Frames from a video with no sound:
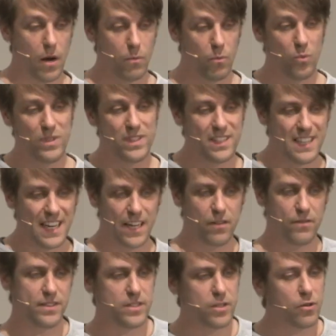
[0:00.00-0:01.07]
which is
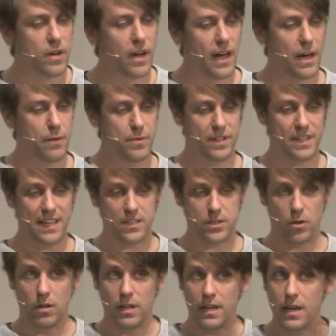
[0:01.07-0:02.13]
it's okay, but that's
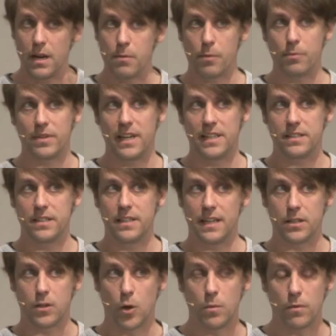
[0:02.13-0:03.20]
only an implementation that
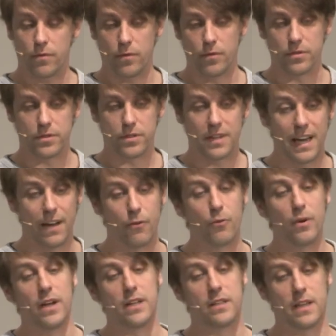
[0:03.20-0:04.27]
RoboFont can
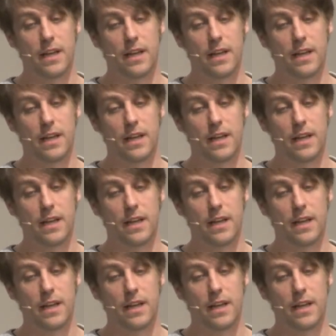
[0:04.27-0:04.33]
read.